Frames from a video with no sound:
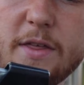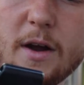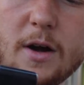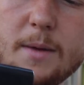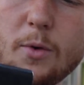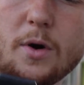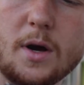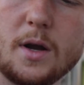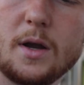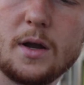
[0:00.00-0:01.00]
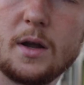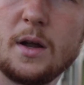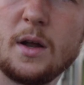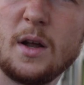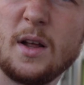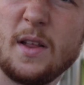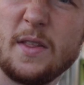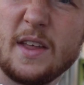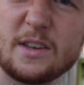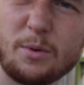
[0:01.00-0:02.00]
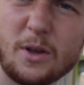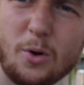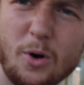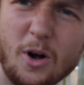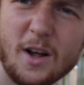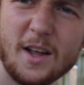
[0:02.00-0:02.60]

there anymore. That's really cool.